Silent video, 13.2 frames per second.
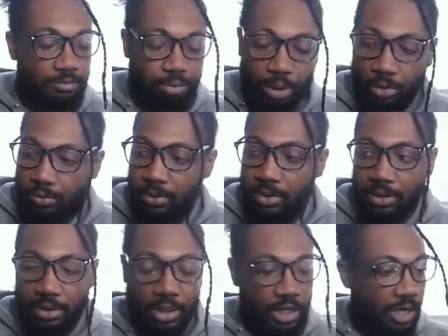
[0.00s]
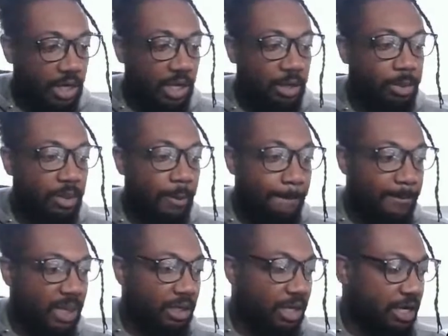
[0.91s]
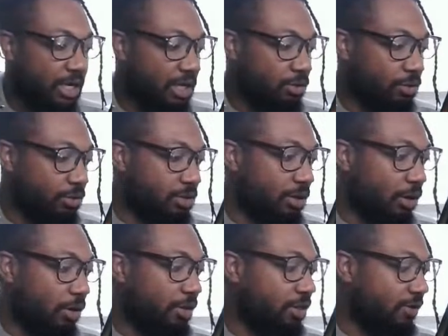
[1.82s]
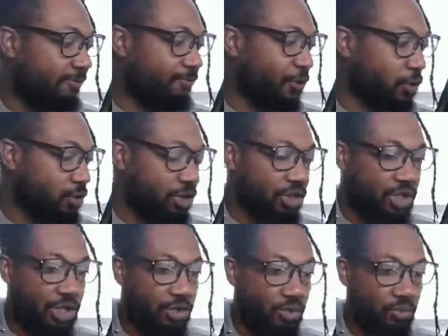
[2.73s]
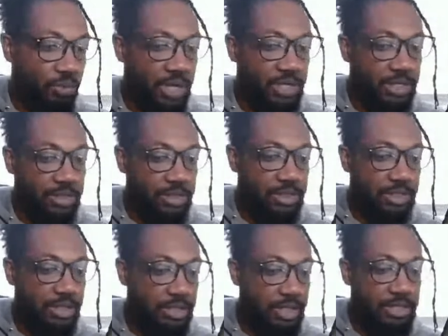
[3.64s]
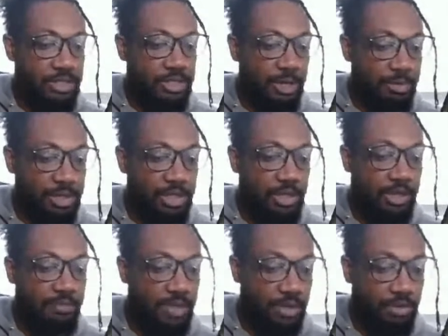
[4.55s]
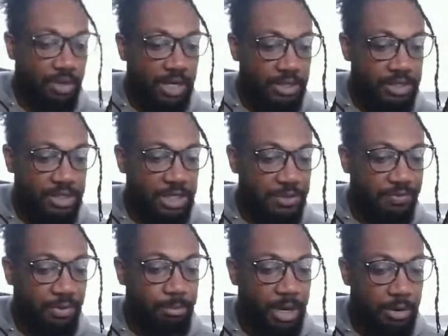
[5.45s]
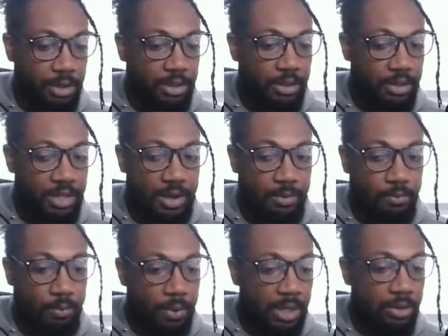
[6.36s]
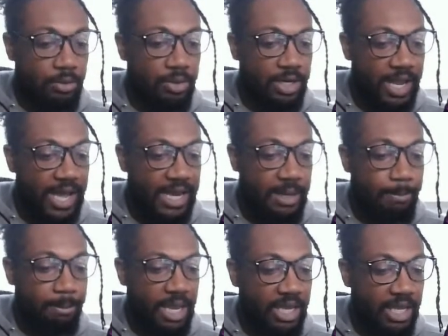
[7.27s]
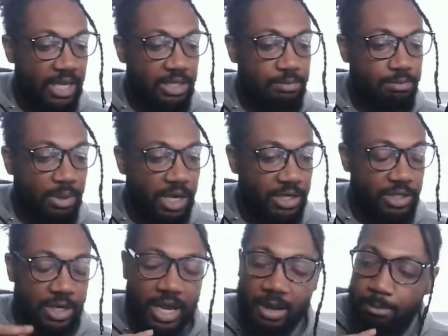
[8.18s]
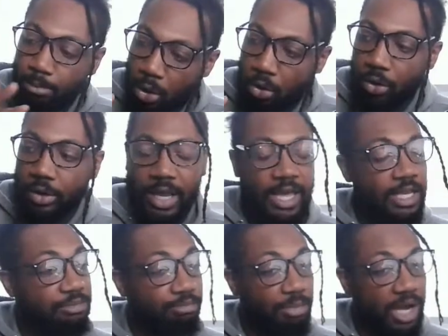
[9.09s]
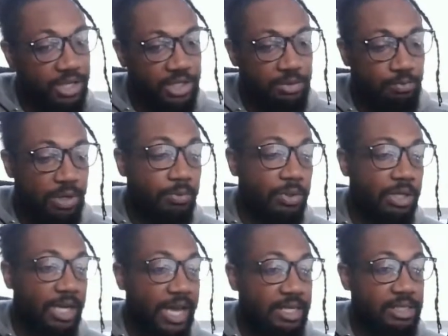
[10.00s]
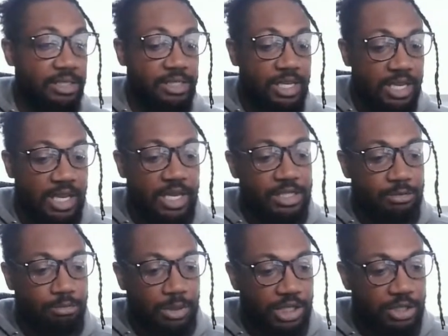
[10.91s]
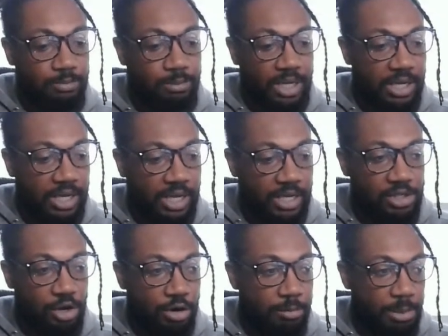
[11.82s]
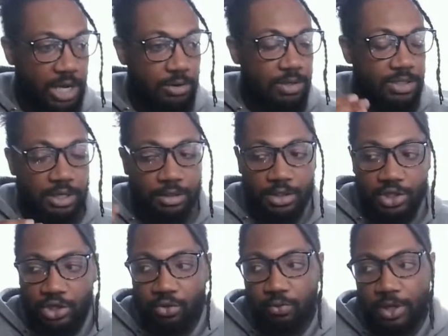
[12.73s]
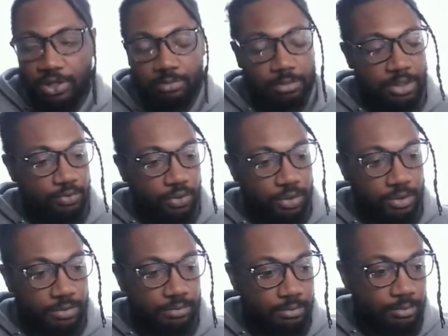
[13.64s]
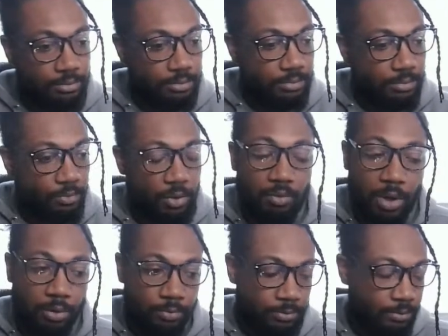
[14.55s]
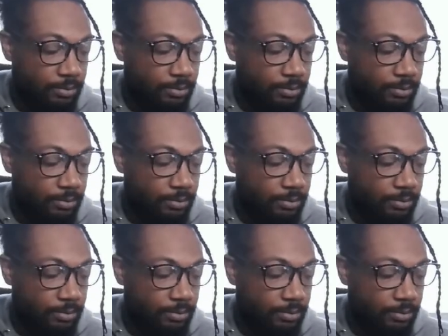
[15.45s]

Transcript: Bro, look it up. Millennials are the first generation since the inception of the United States of America that will not make as much, not more, as much. We will not see as much money as our parents and the generation before us. We won't.